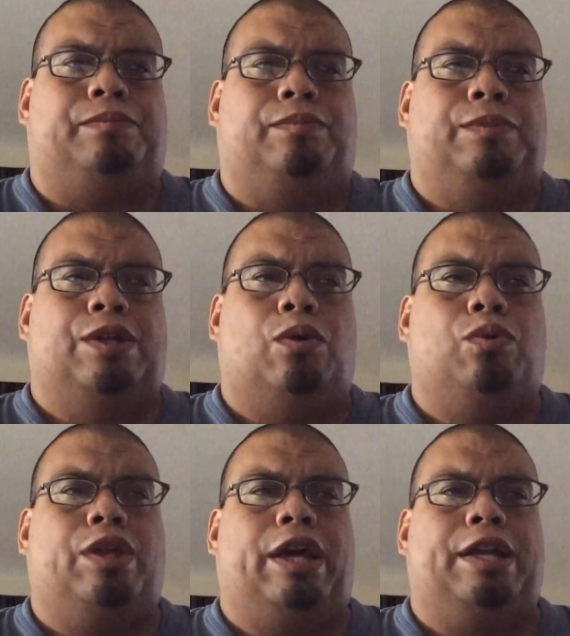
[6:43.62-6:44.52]

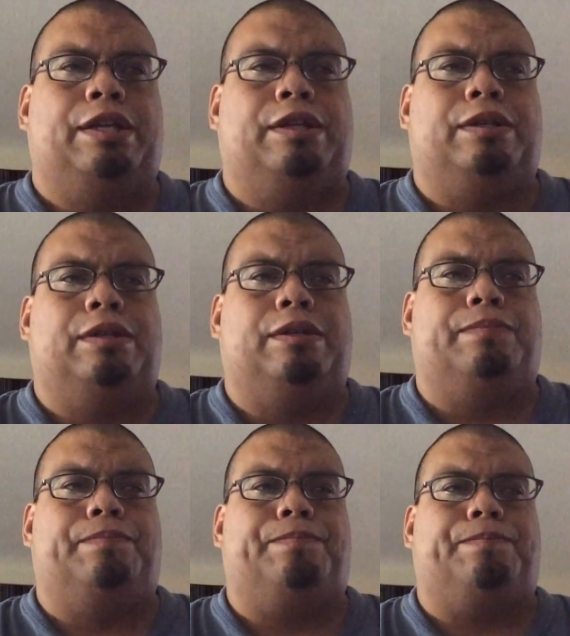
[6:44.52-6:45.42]
know that
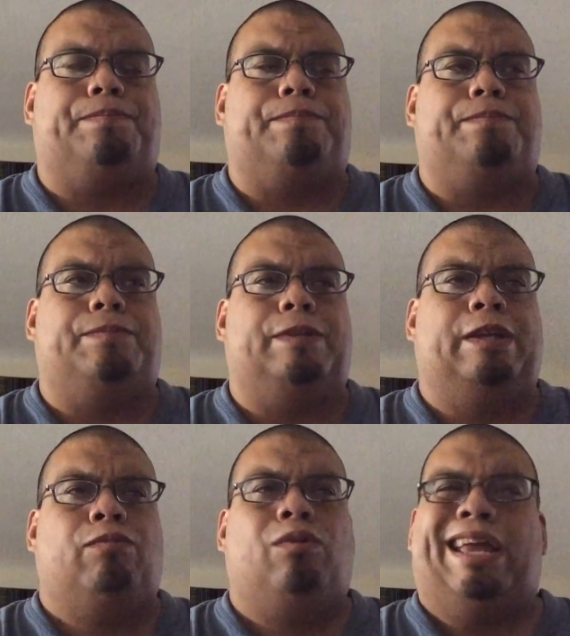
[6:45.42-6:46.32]

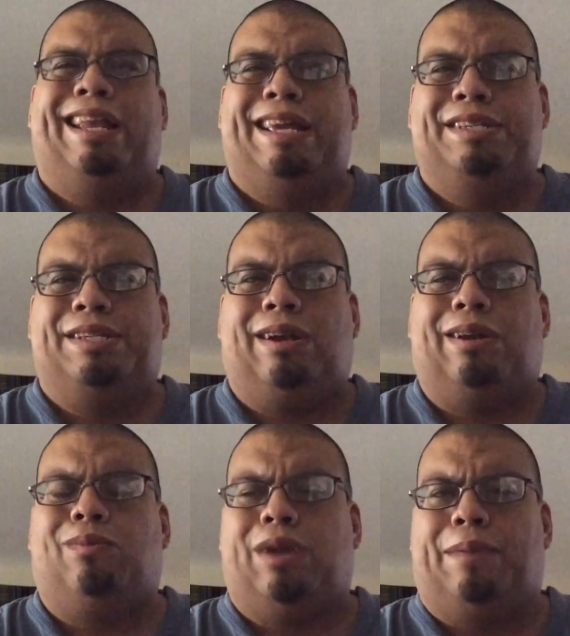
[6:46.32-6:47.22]
it will get easier
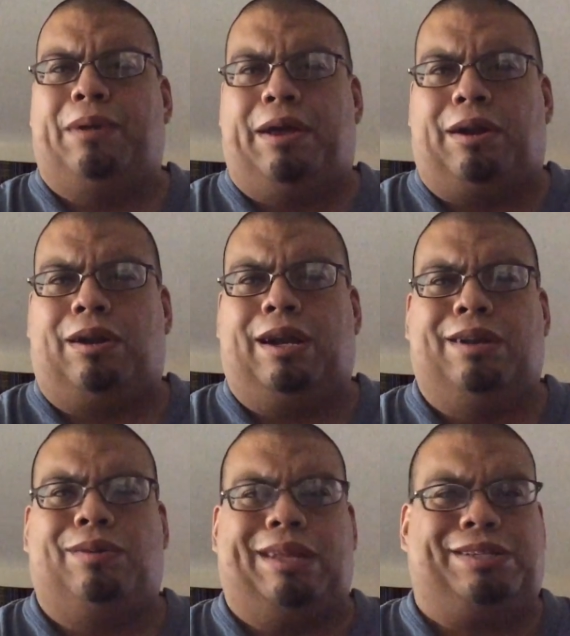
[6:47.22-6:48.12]
and it will get better. And I
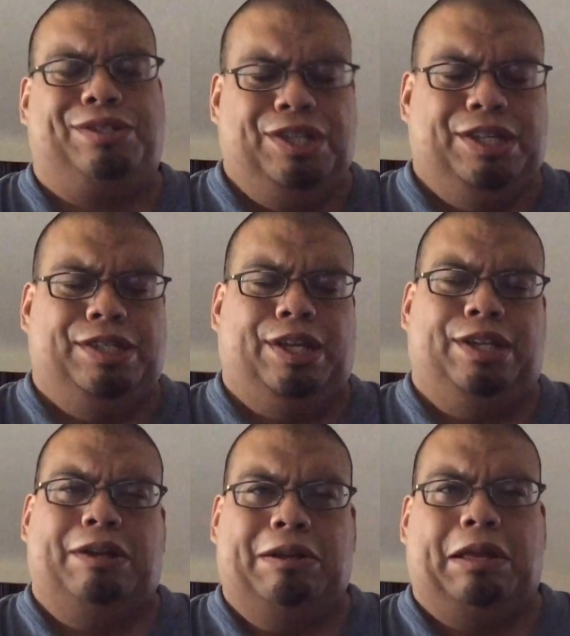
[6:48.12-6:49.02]
know that's cheesy
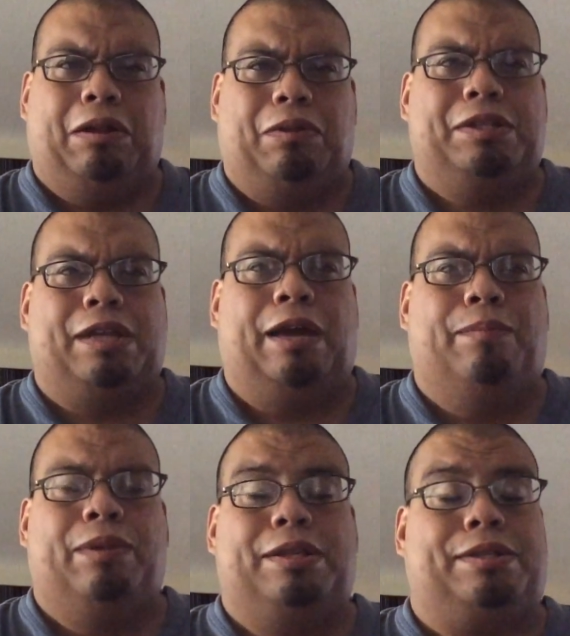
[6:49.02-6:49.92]
and you hear that all the
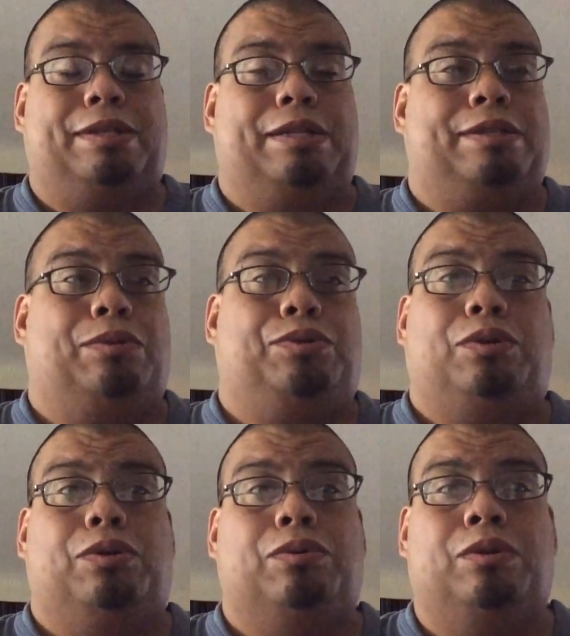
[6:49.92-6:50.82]
time, but it's so
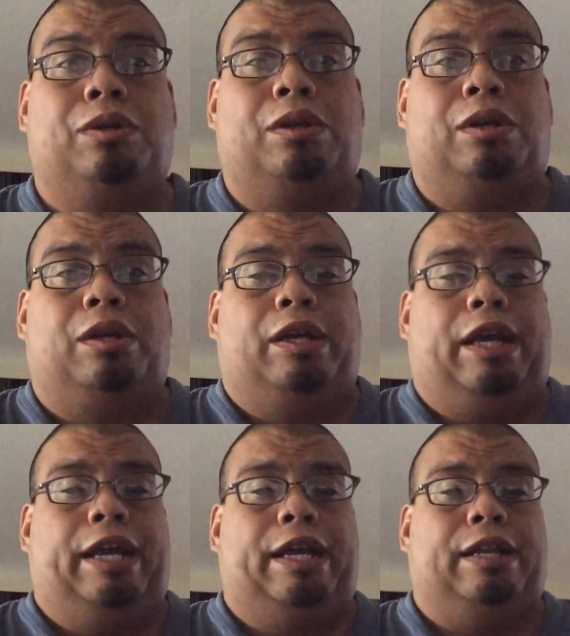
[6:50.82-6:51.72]
true.
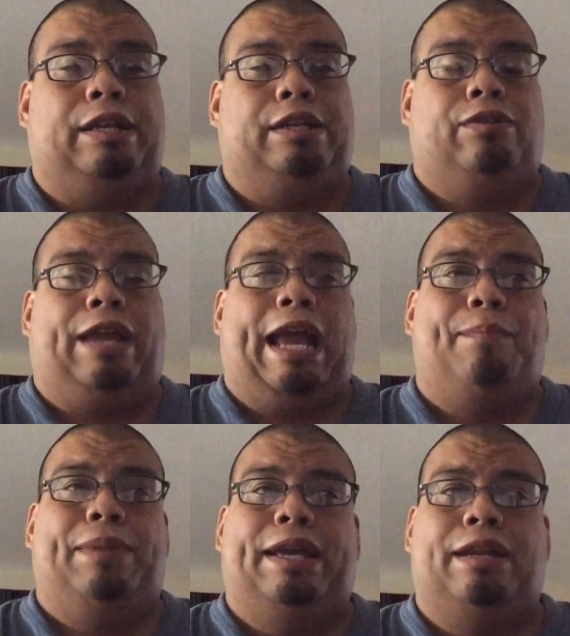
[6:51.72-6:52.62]
And you
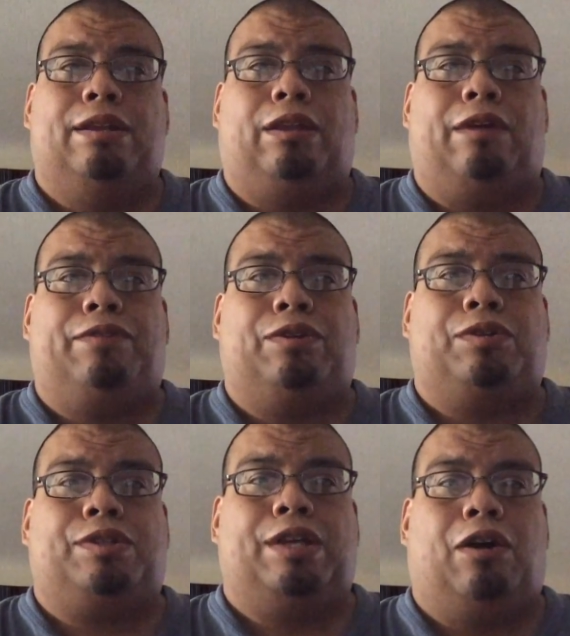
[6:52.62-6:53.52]
can't begin to love
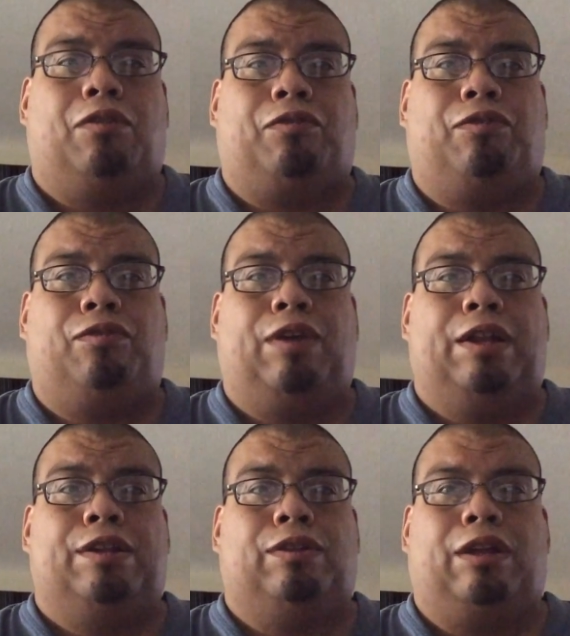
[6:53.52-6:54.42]
yourself
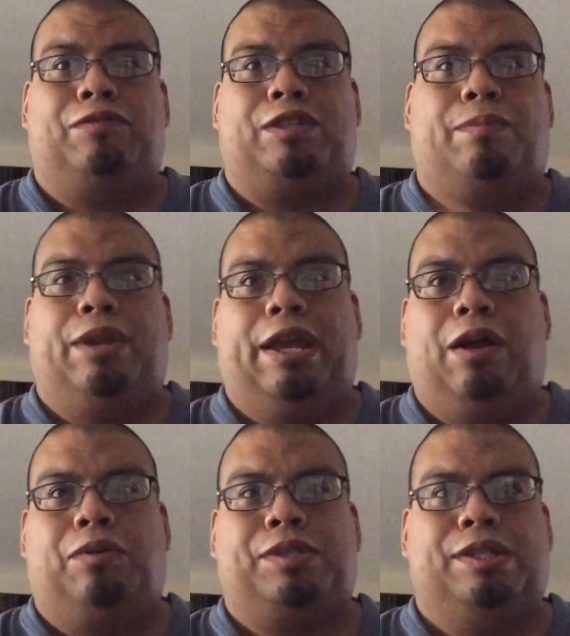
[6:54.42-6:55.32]
and to love somebody
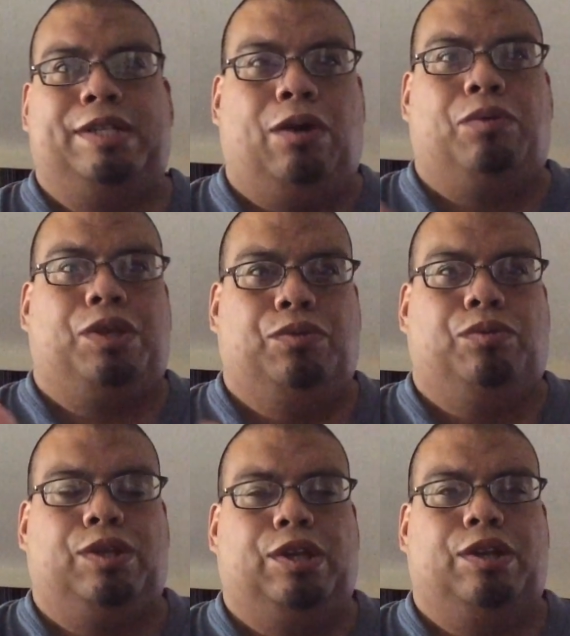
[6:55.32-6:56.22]
else until
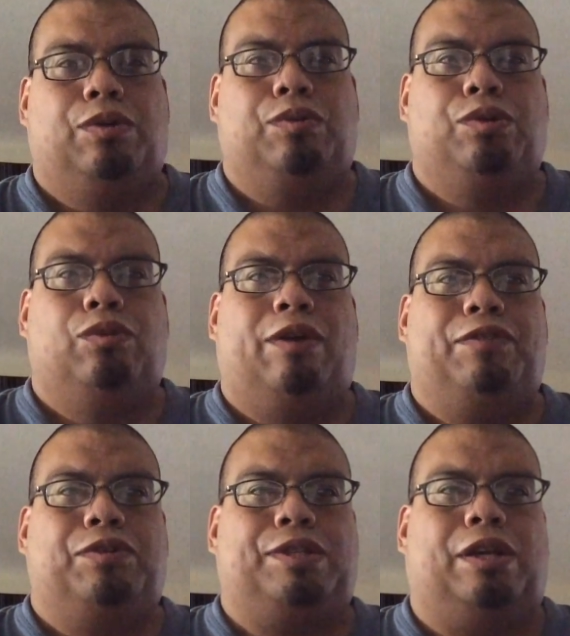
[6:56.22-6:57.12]
you know you
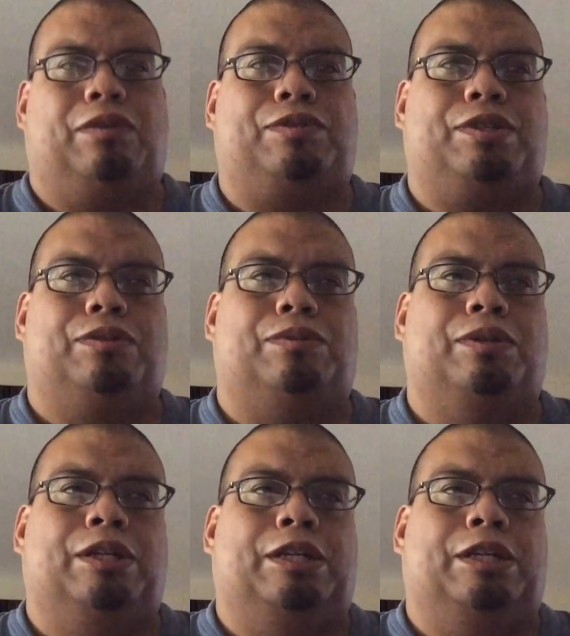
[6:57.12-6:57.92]
love yourself. So